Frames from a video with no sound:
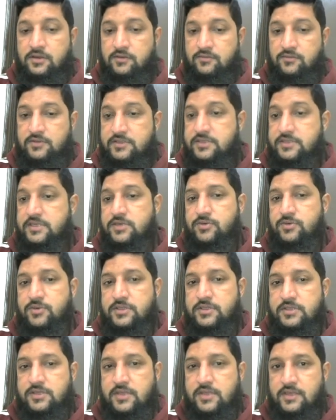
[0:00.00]
We'll see you in
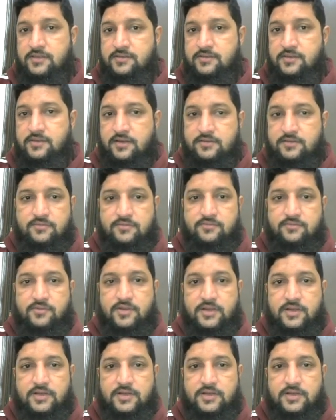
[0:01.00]
the next class. We'll